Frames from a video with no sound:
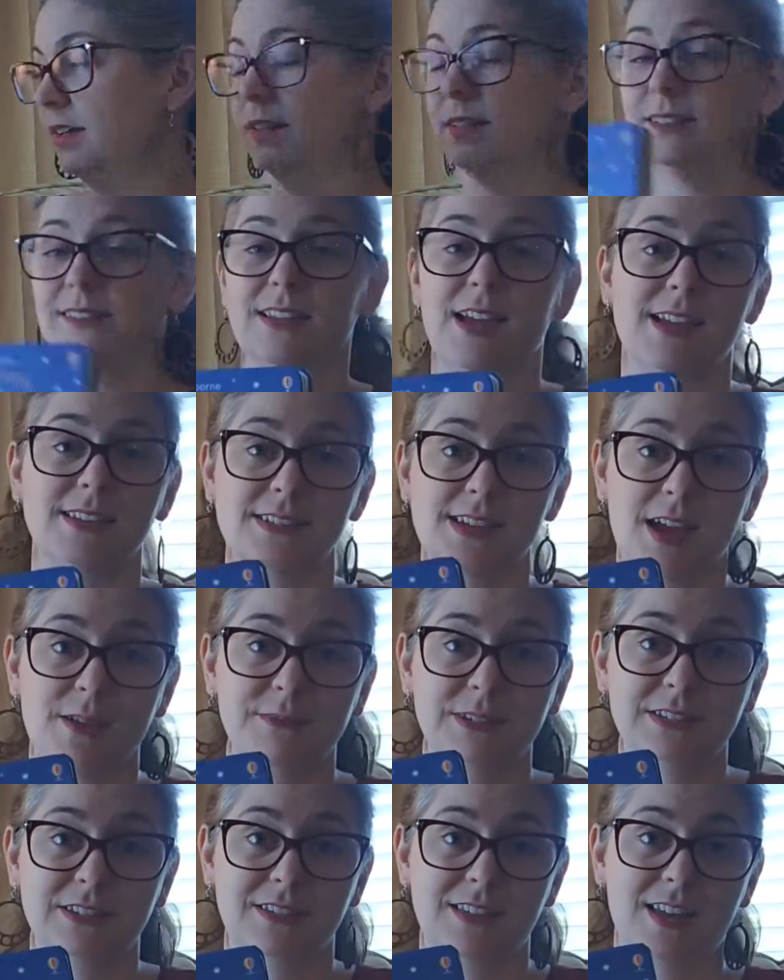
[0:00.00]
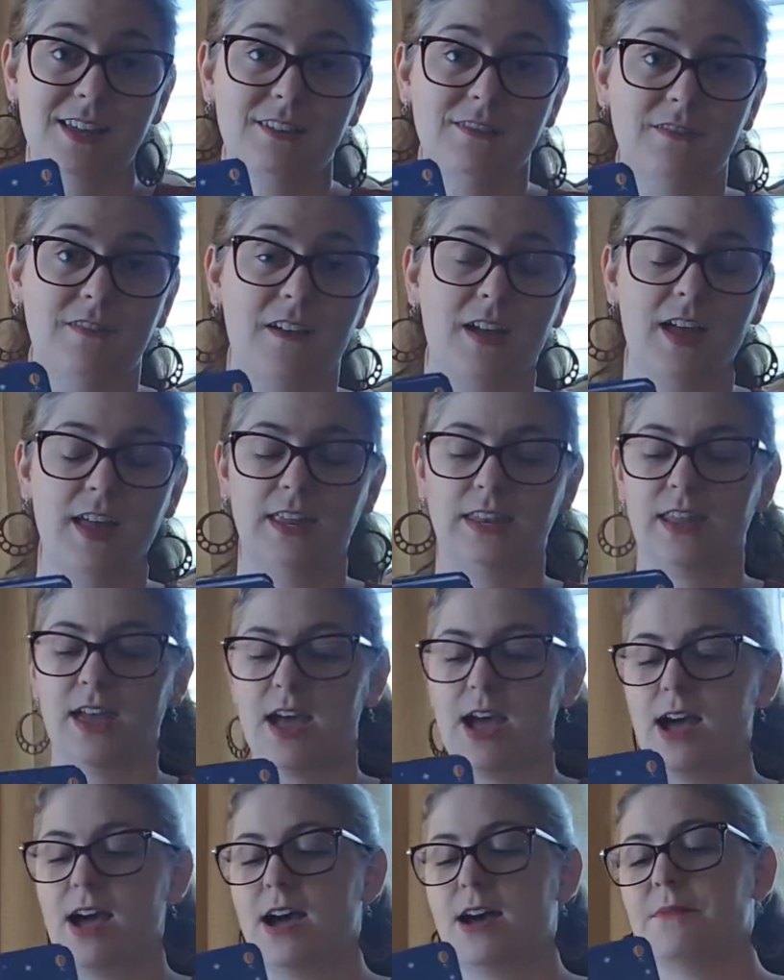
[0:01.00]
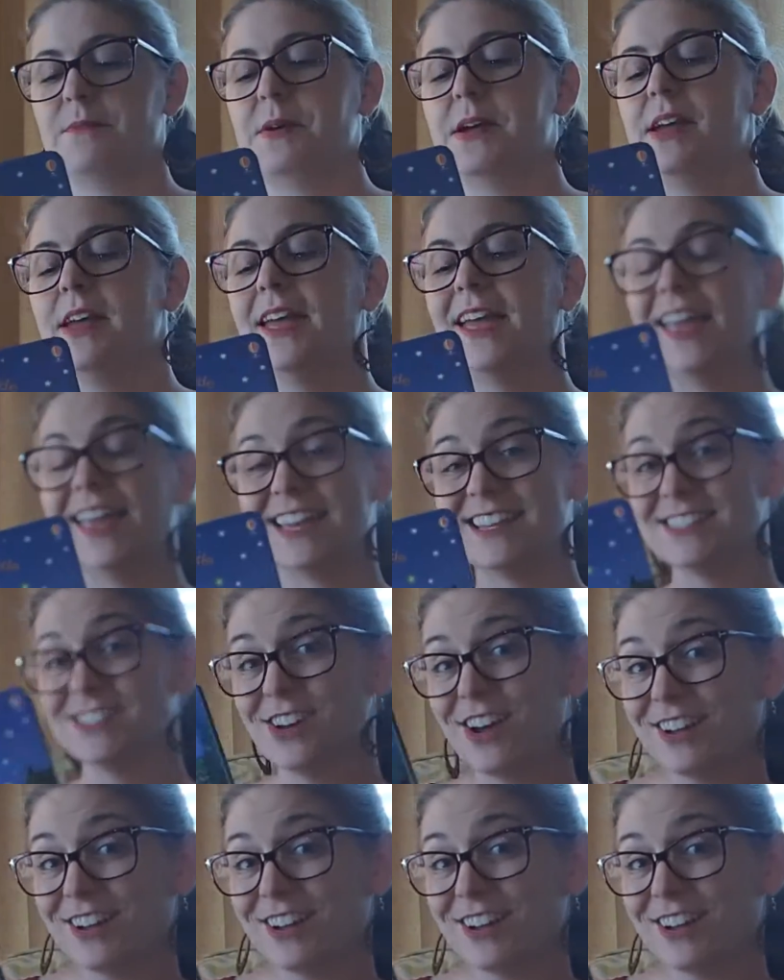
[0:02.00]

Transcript: Nighttime is a lot of fun. It